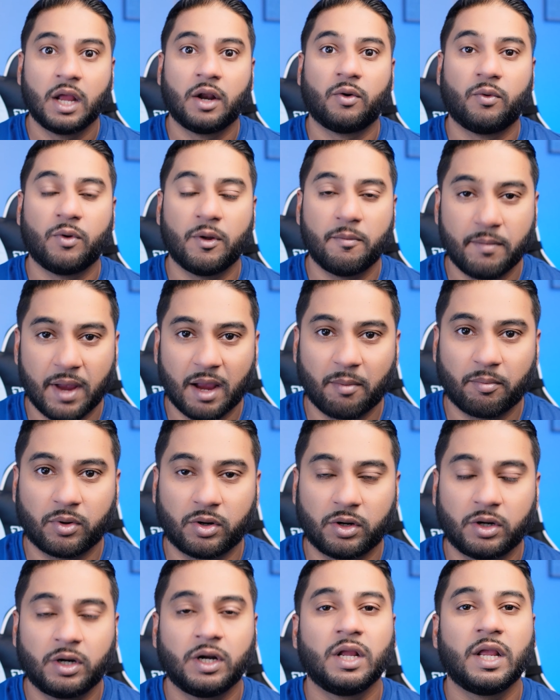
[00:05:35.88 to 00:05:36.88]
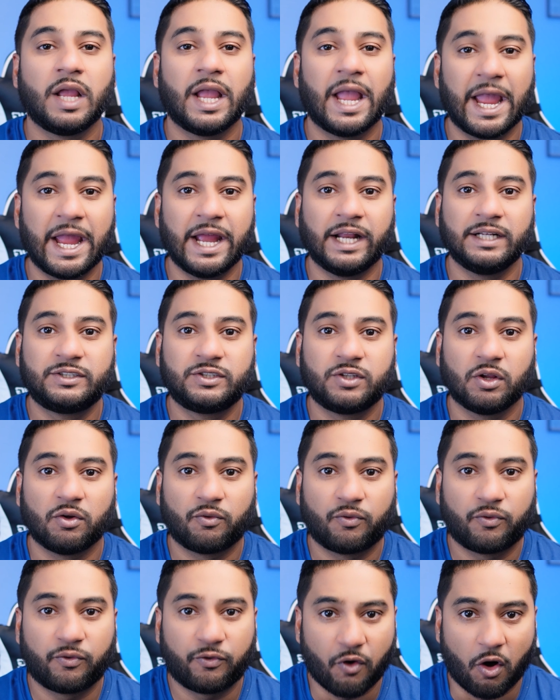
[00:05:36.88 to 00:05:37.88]
remember it's
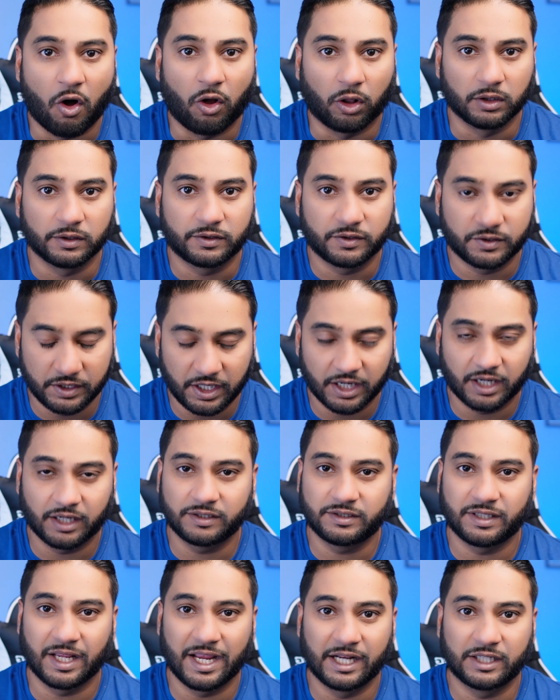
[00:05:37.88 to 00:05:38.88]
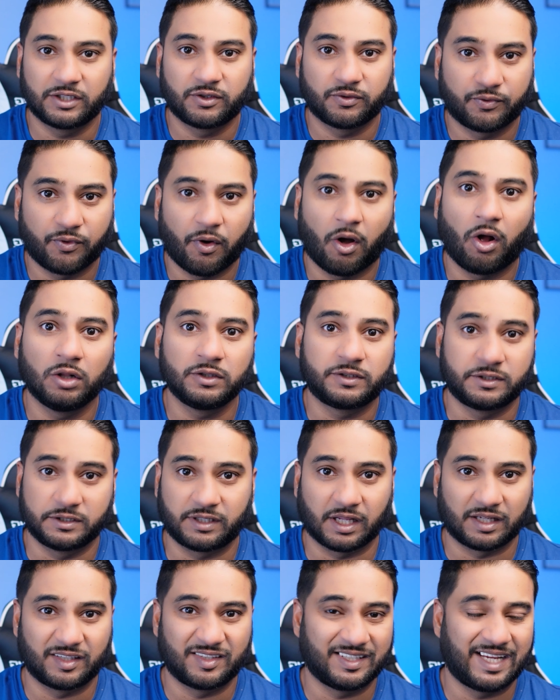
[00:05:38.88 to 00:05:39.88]
false yes it's false it's
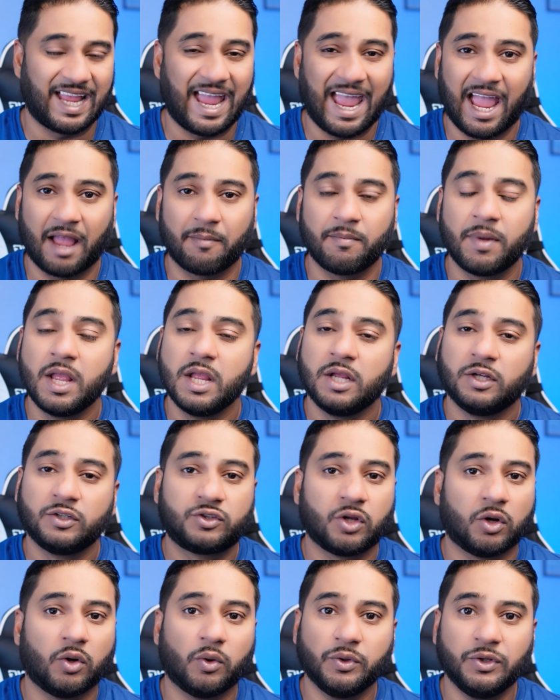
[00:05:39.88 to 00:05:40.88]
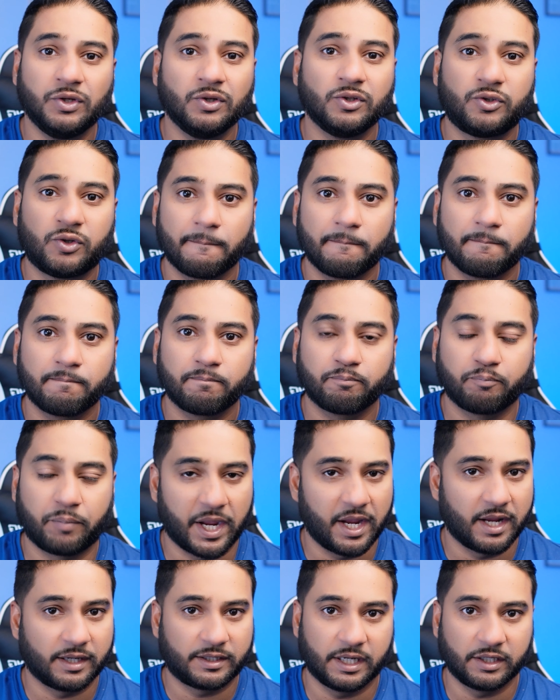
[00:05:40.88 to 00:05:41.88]
a scam so you shouldn't
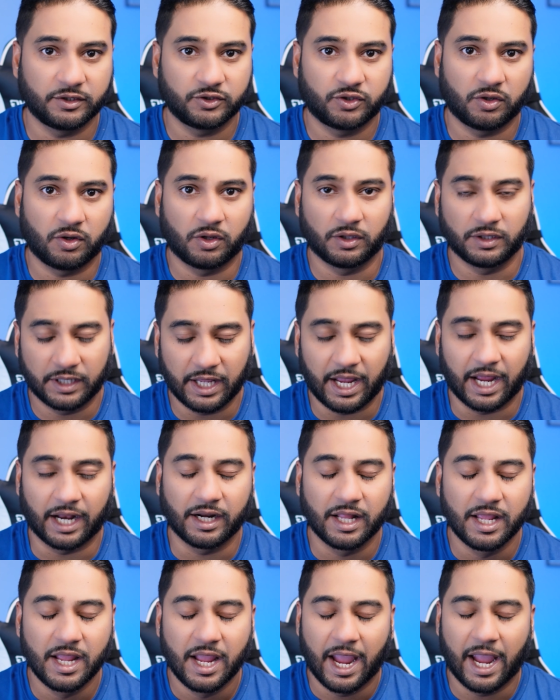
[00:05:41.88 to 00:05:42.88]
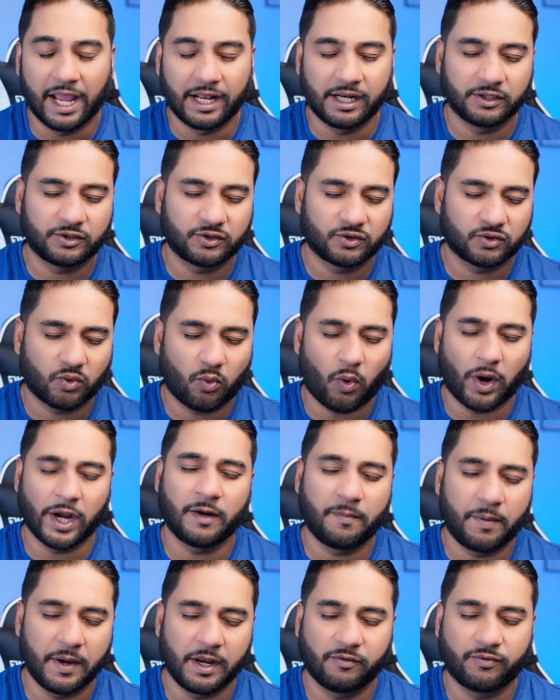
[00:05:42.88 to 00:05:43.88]
pay attention on that and it's quite
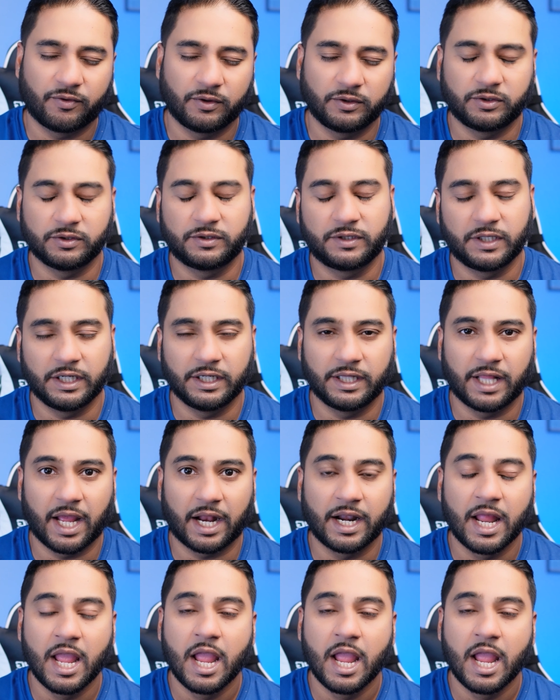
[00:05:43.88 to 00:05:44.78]
painful to see that